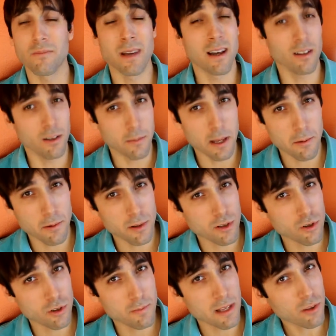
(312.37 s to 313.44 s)
Now maybe with
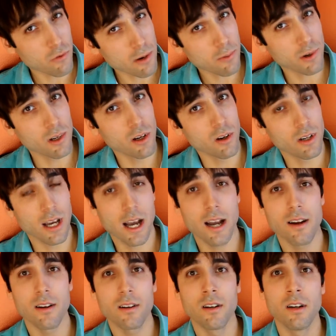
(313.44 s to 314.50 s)
USB 3.0 and
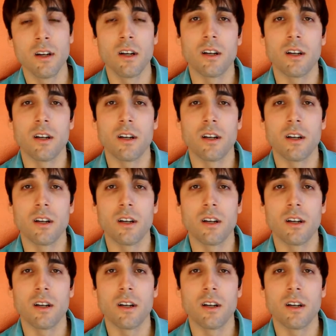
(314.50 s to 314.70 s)
higher,